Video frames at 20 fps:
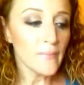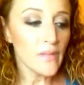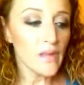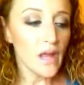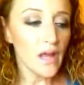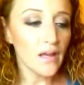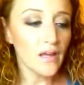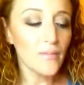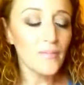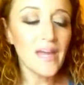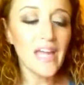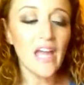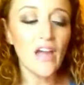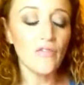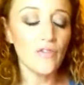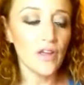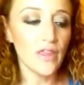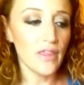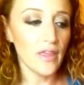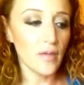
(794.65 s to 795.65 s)
I can make
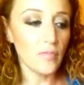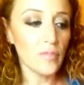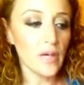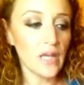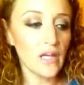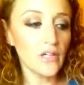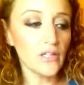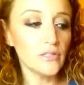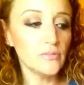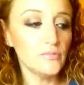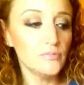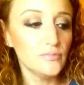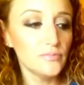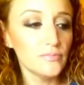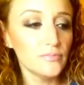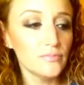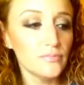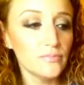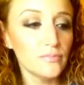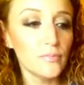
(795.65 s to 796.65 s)
everything better.
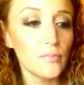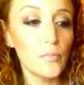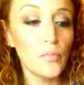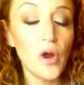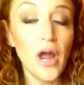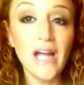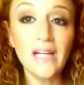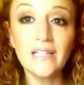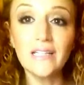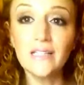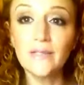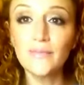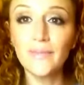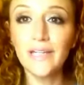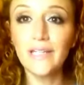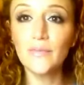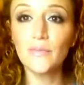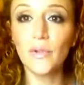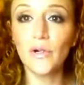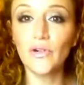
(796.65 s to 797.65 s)
Practice
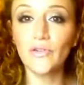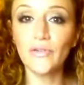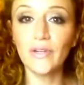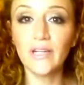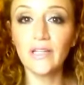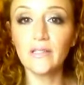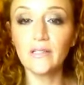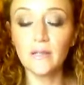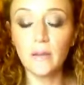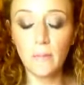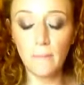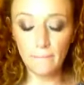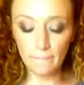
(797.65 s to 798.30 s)
makes perfect.